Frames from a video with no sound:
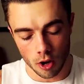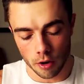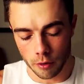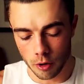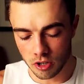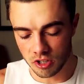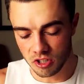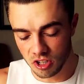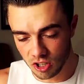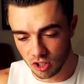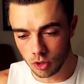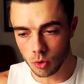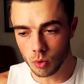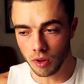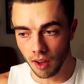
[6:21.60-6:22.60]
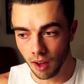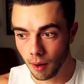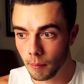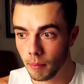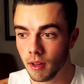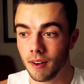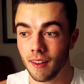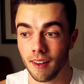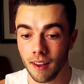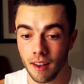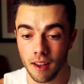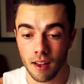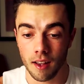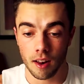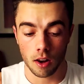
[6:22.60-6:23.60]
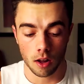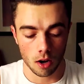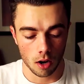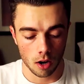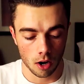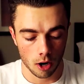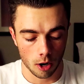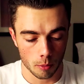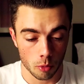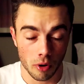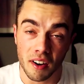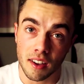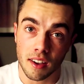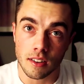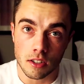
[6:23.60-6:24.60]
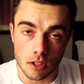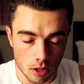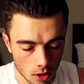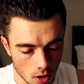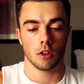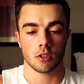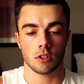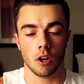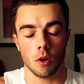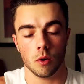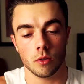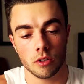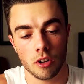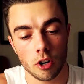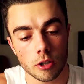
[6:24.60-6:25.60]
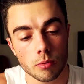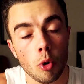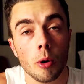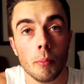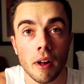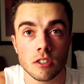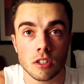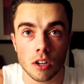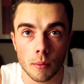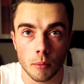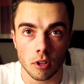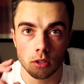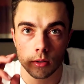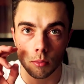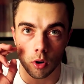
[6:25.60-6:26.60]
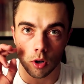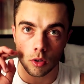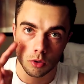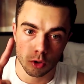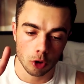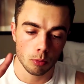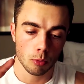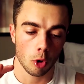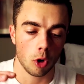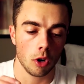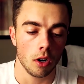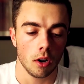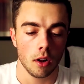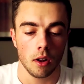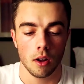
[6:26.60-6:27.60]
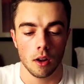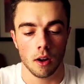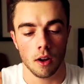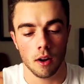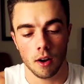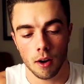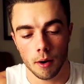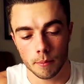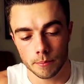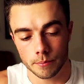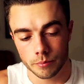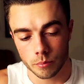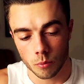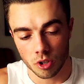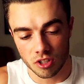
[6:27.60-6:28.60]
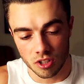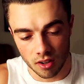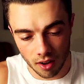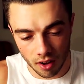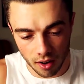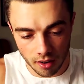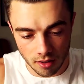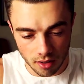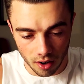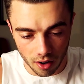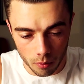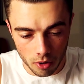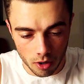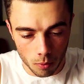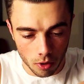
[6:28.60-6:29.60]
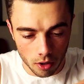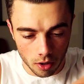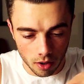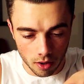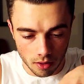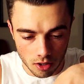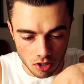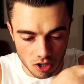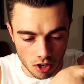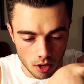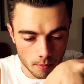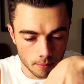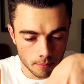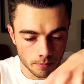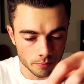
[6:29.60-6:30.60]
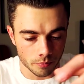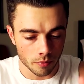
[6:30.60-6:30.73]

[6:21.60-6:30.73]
versus G two, Gambit, and um, Renegades. So there's more matches coming tomorrow, two more. Um, but tonight, I really want to hit the gym.